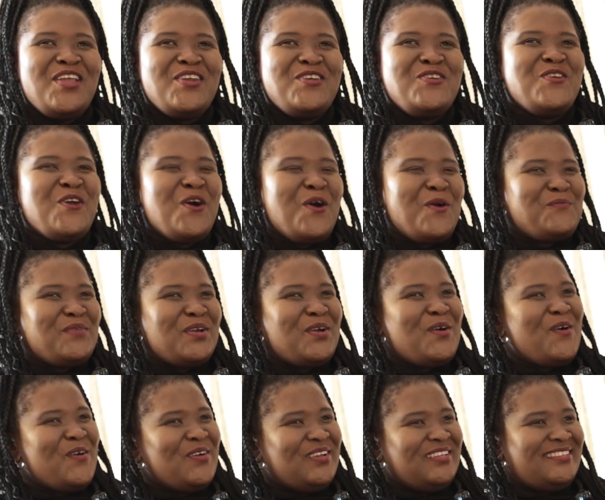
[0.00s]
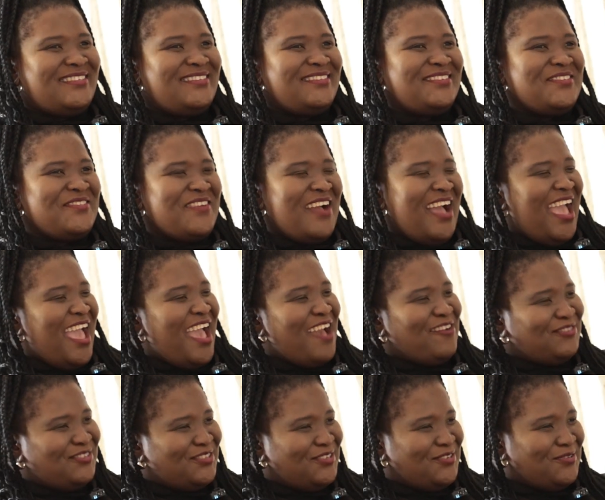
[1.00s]
No, because you know I
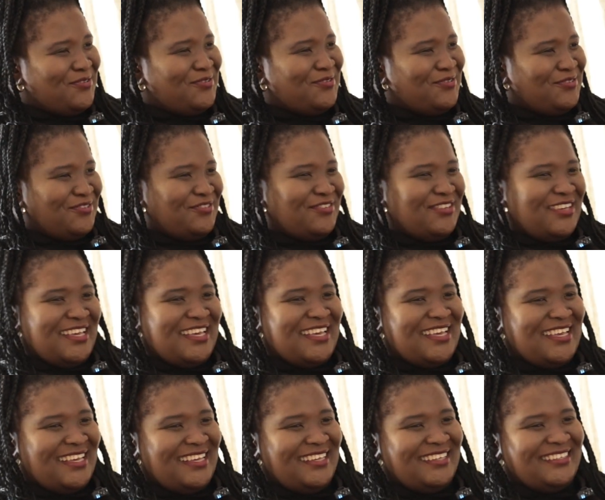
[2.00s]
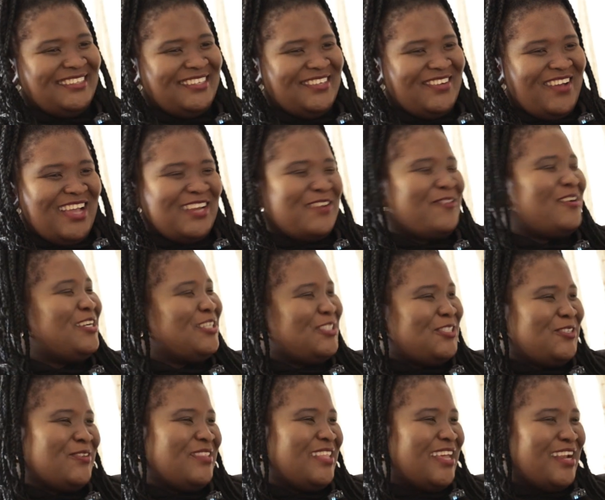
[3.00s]
have to. You know, I don't want to
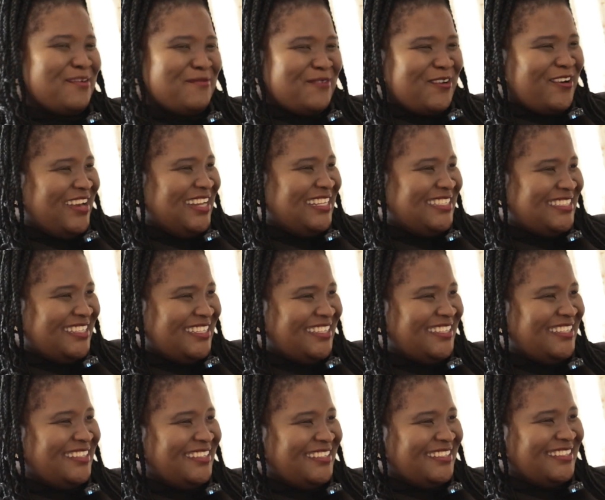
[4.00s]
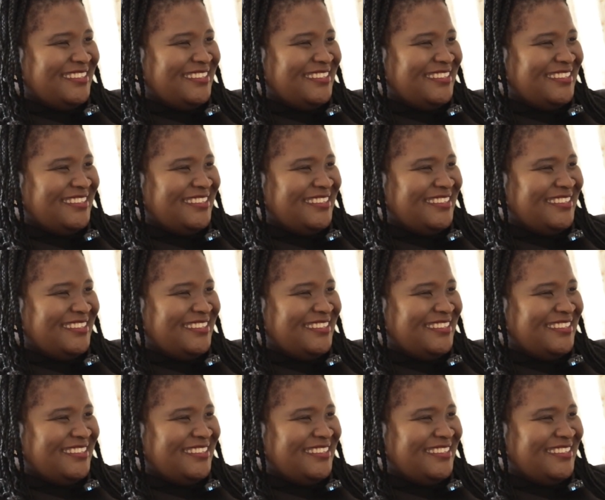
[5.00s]
show that I'm crazy.